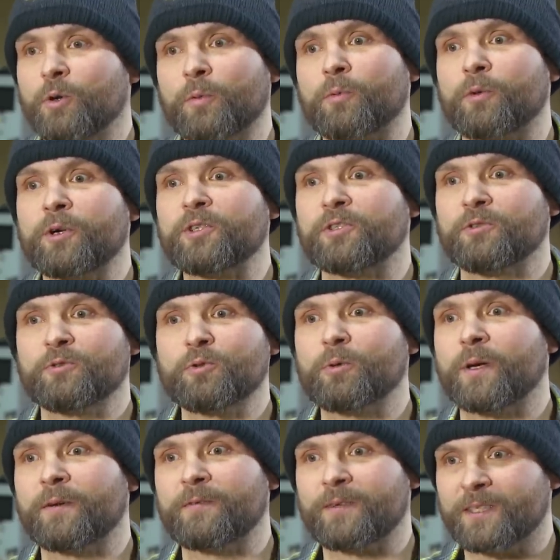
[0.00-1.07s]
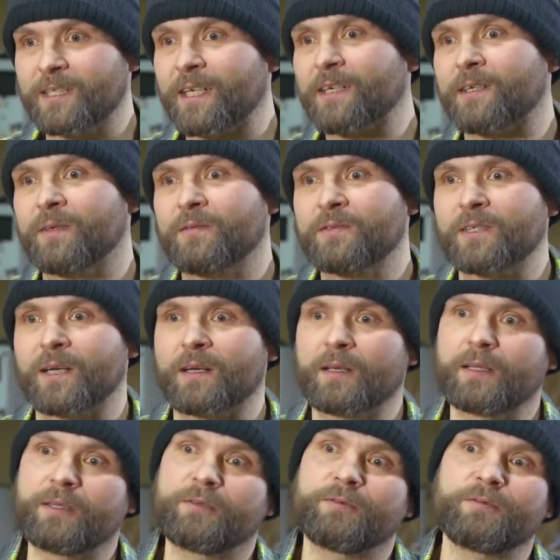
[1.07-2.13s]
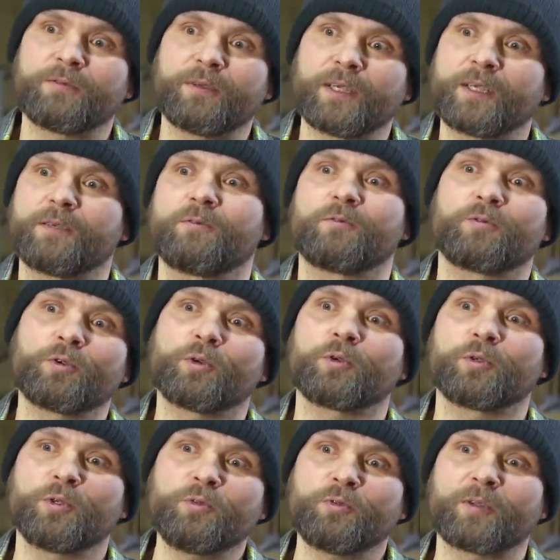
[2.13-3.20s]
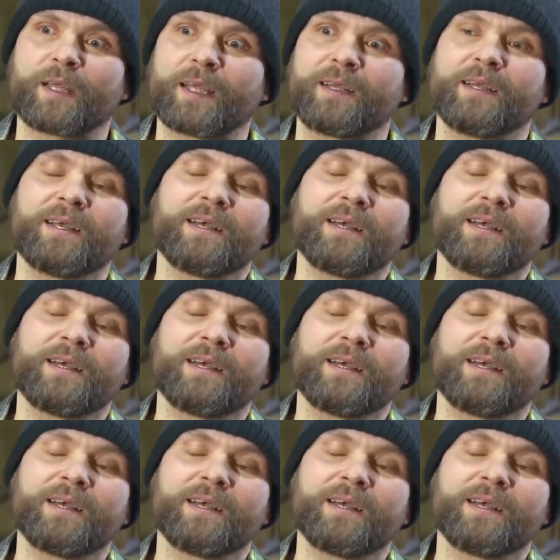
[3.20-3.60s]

corporations who have executives that live in rural Newfoundland